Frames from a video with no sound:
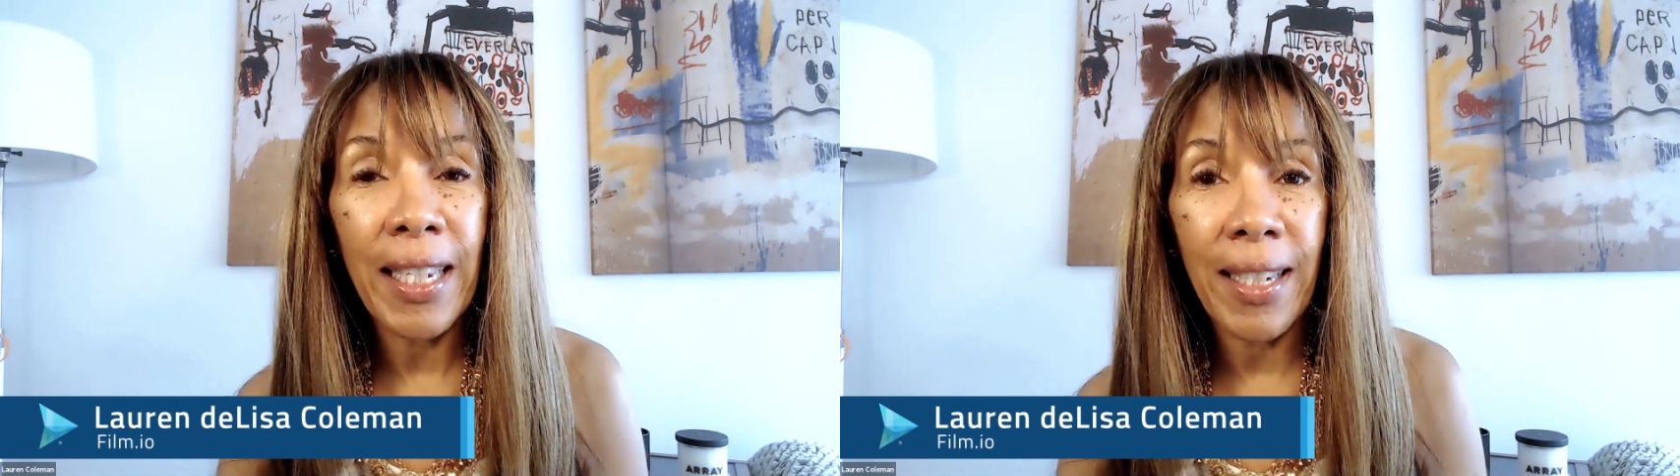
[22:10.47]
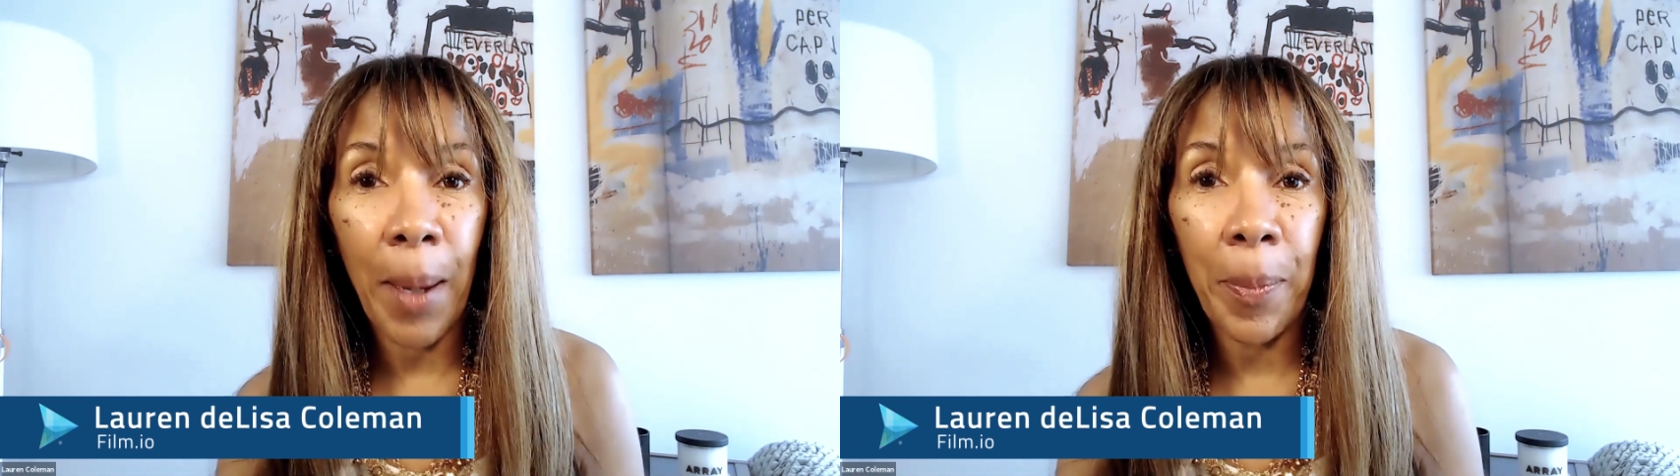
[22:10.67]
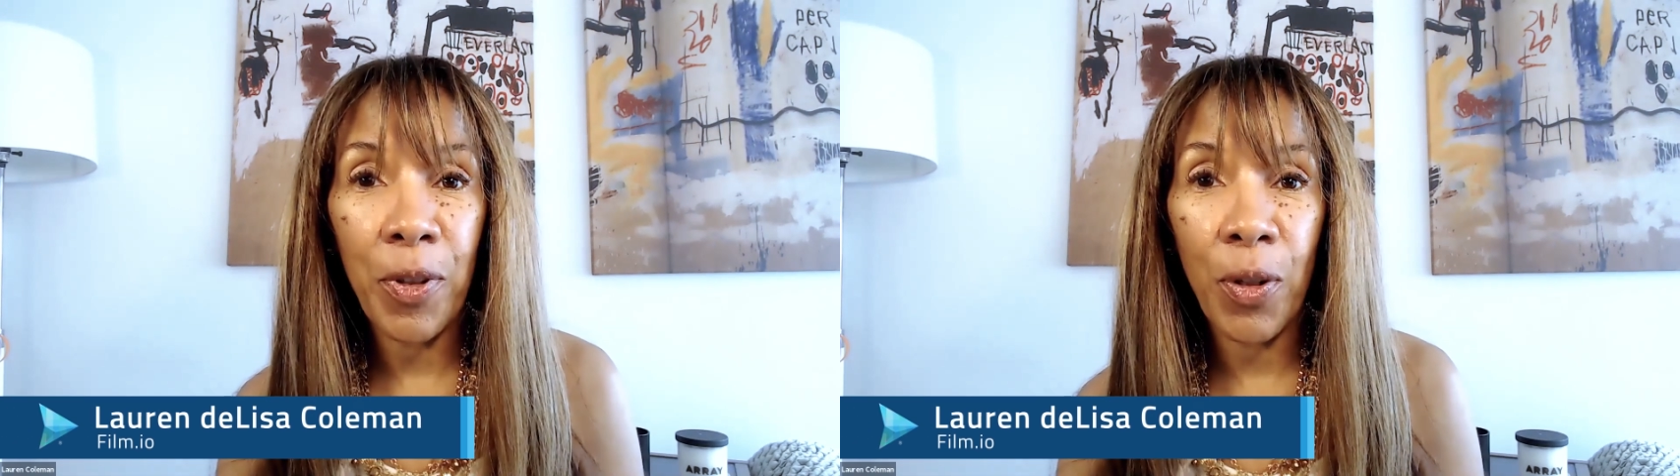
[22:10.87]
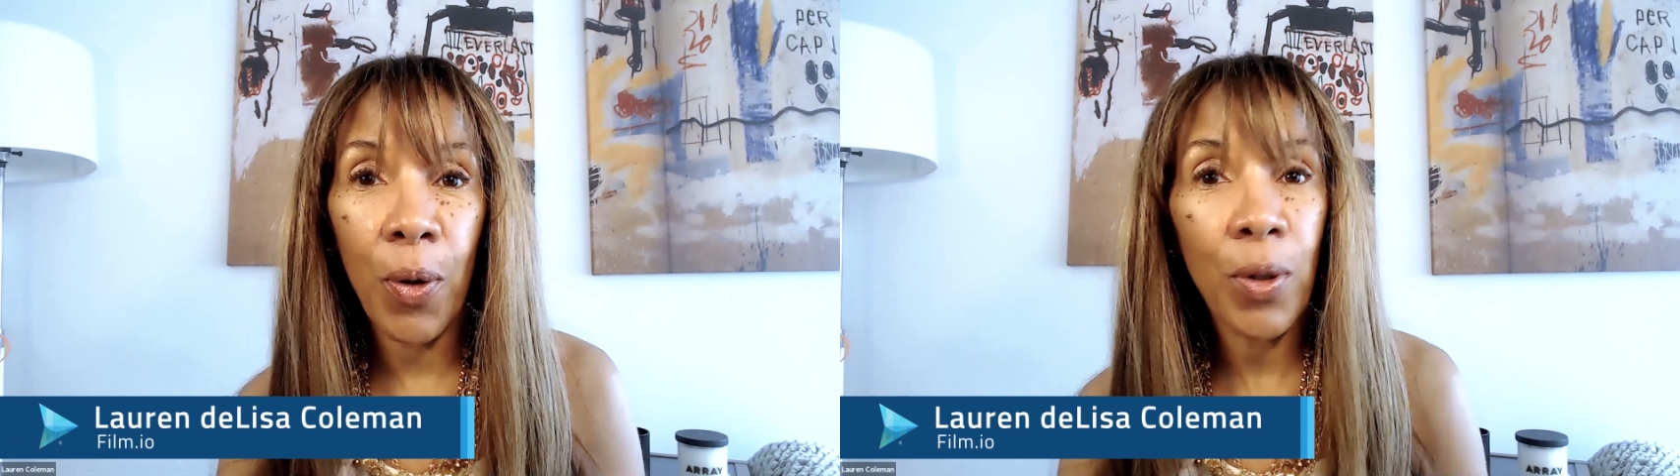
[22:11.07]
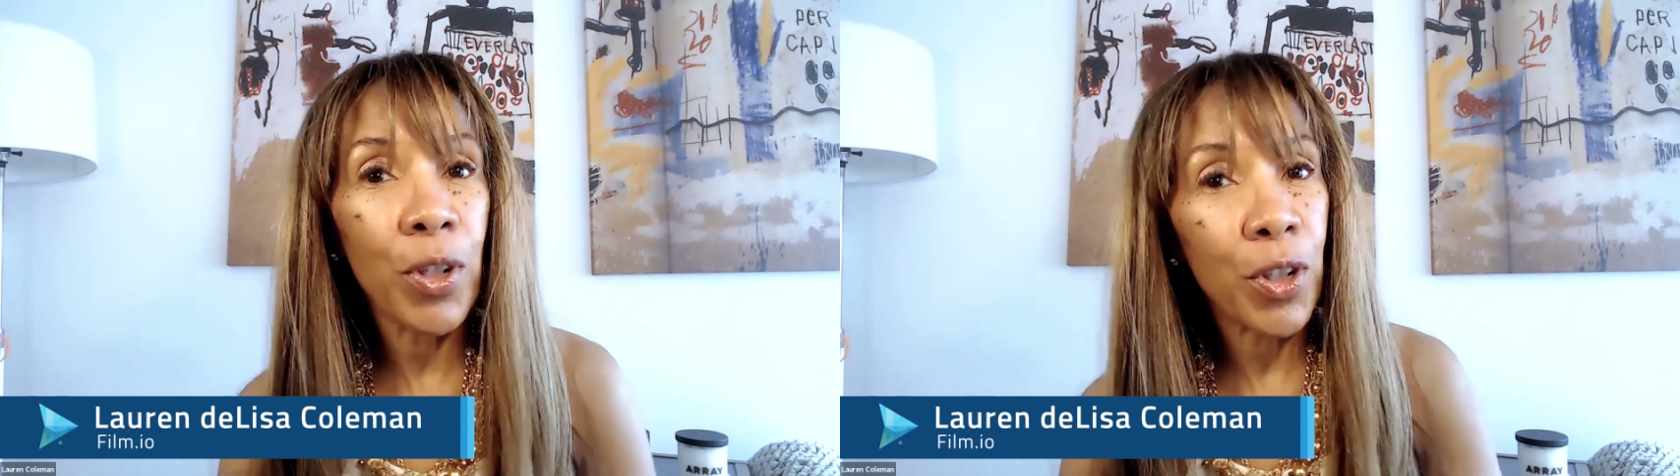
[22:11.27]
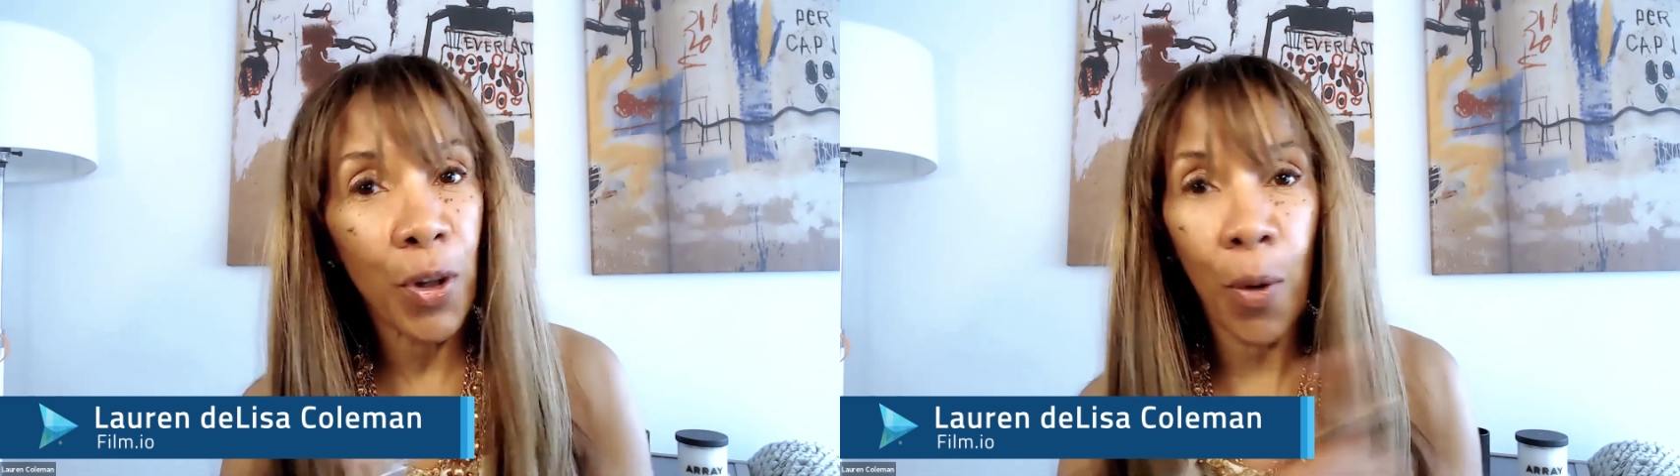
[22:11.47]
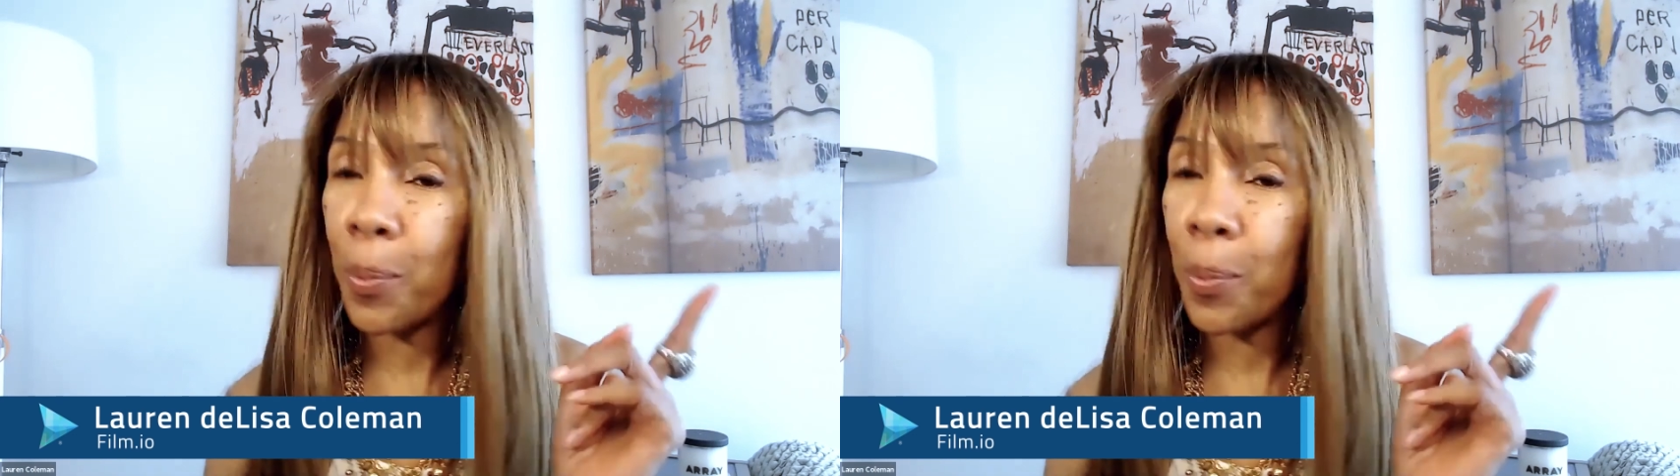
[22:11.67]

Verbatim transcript: this episode.